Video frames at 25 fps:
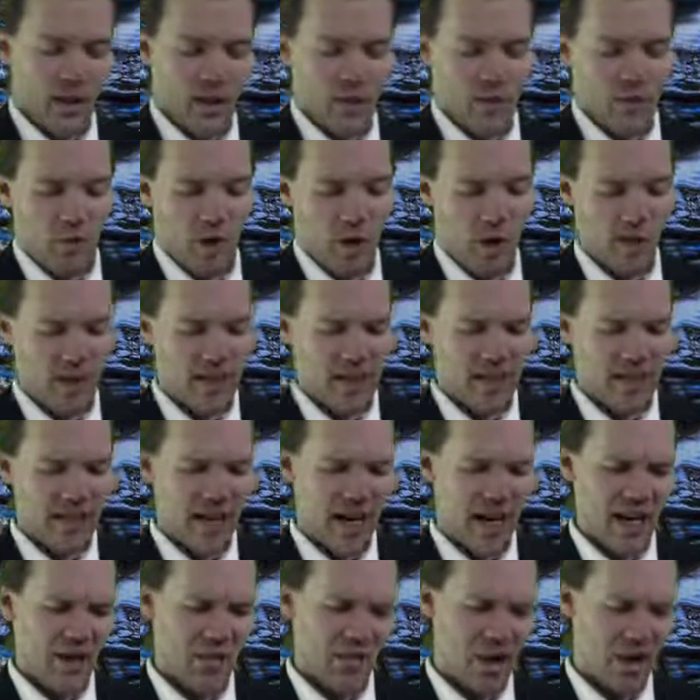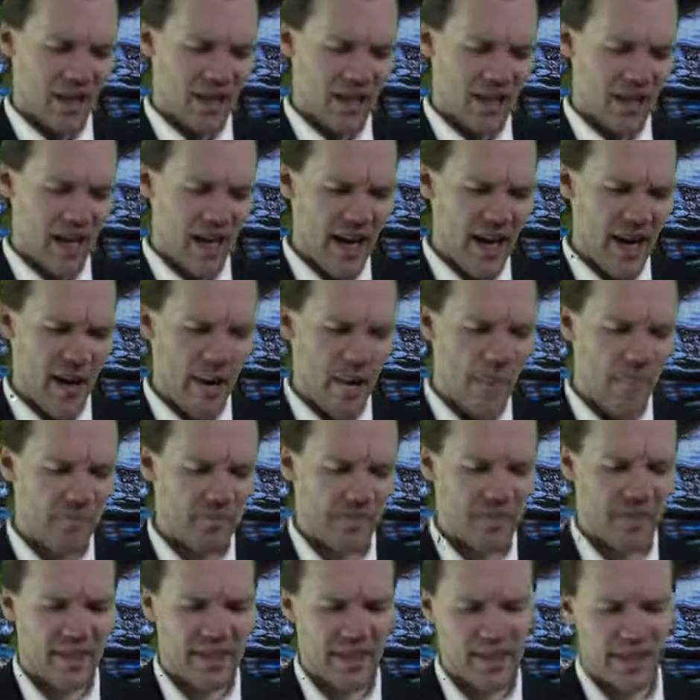what we're going to talk about today
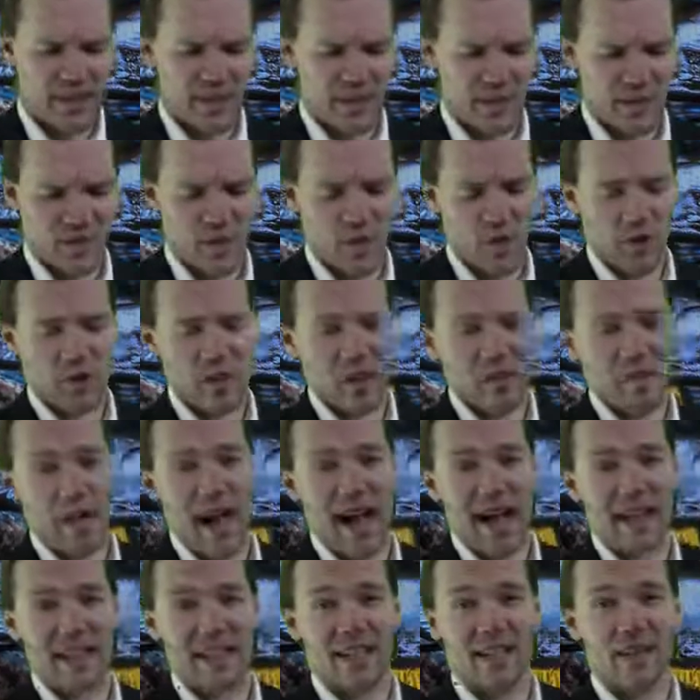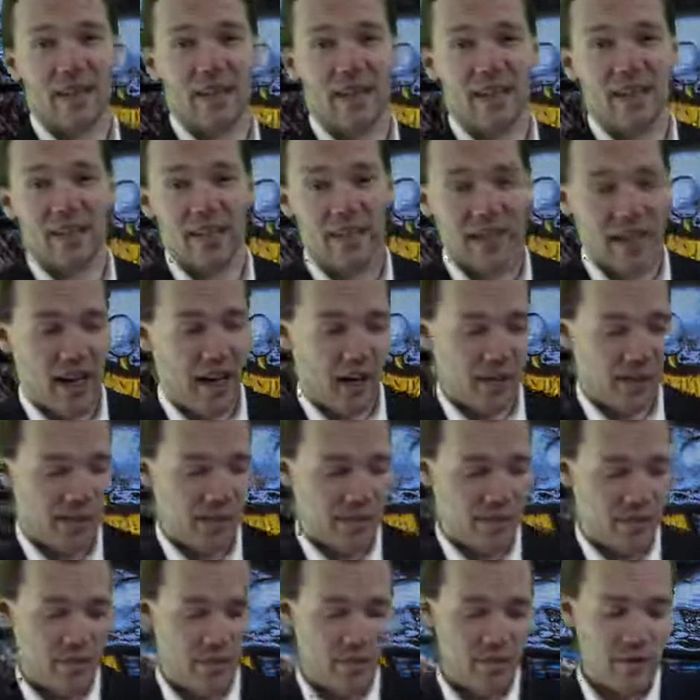is mostly bacteria. Now,
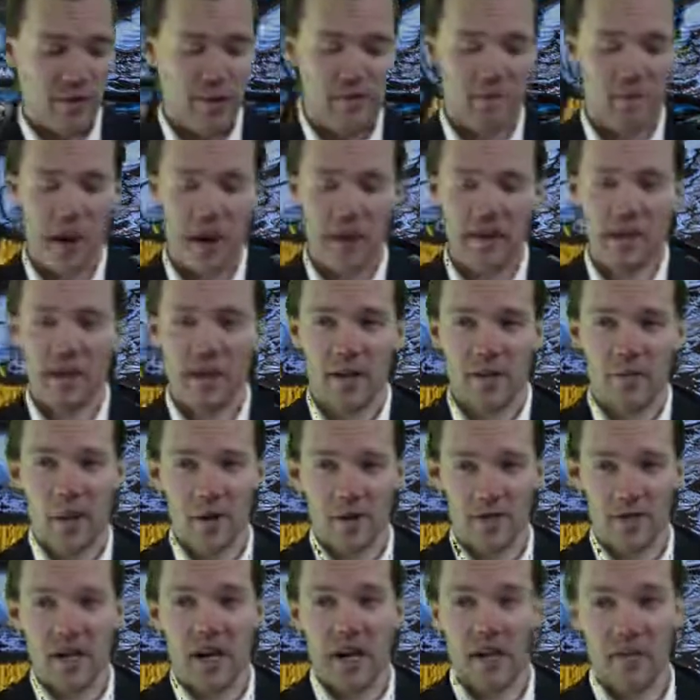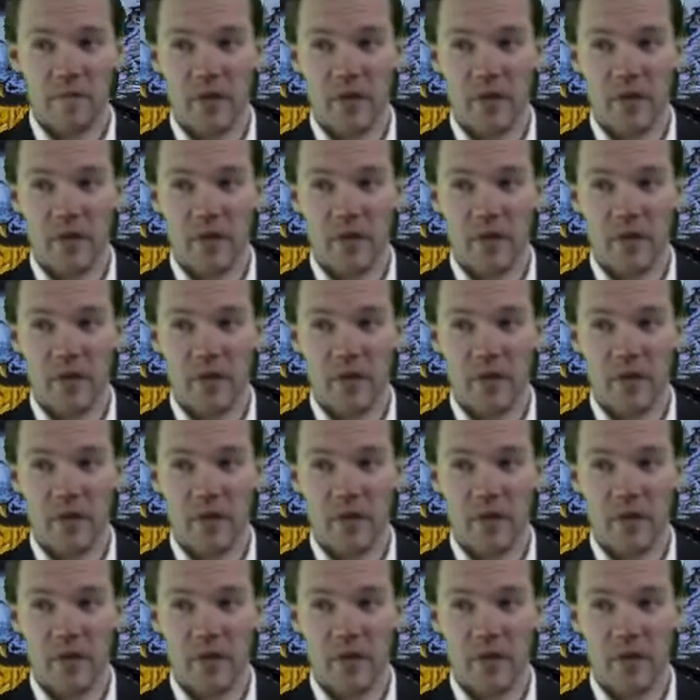you've probably heard about gut